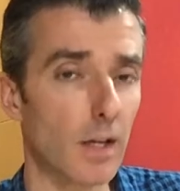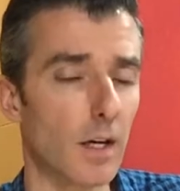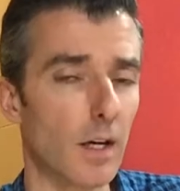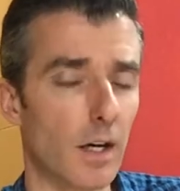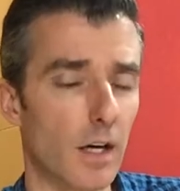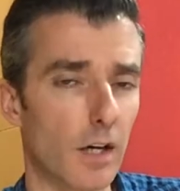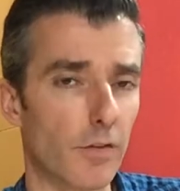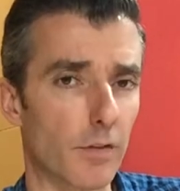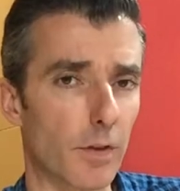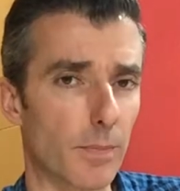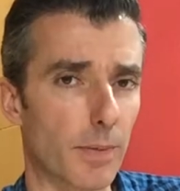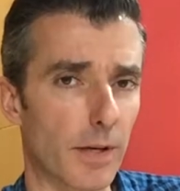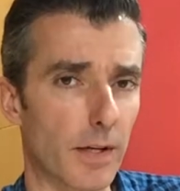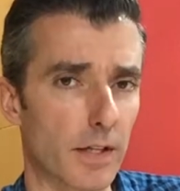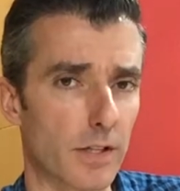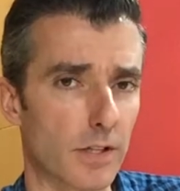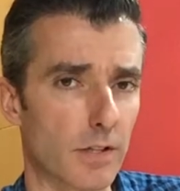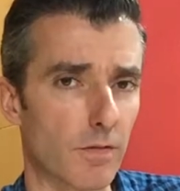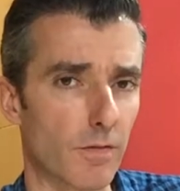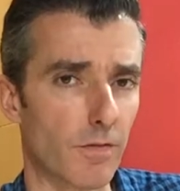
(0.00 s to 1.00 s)
of the
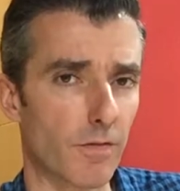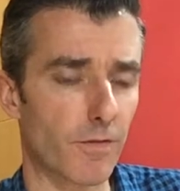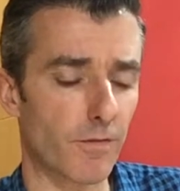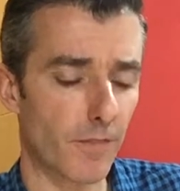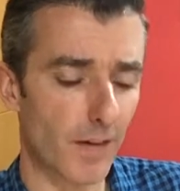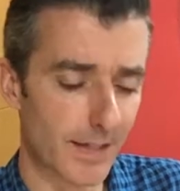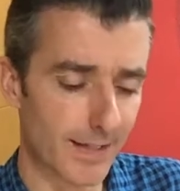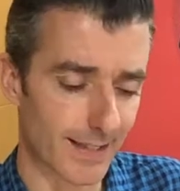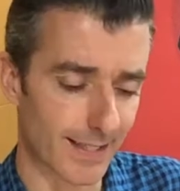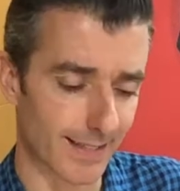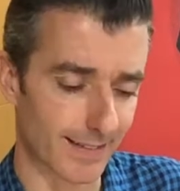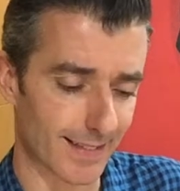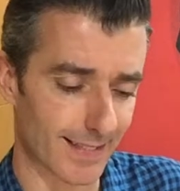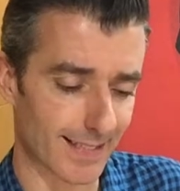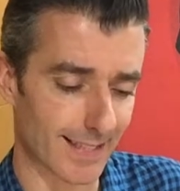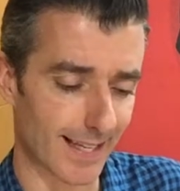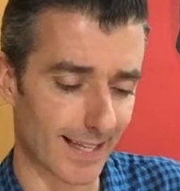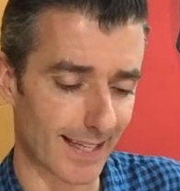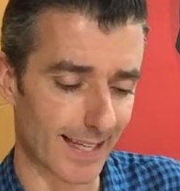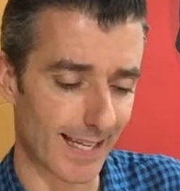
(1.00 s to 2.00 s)
person funding the
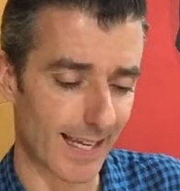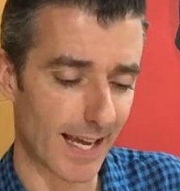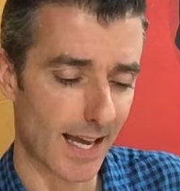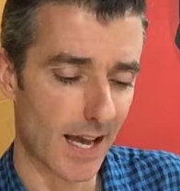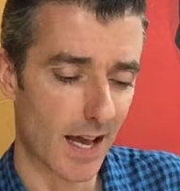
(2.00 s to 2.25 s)
study,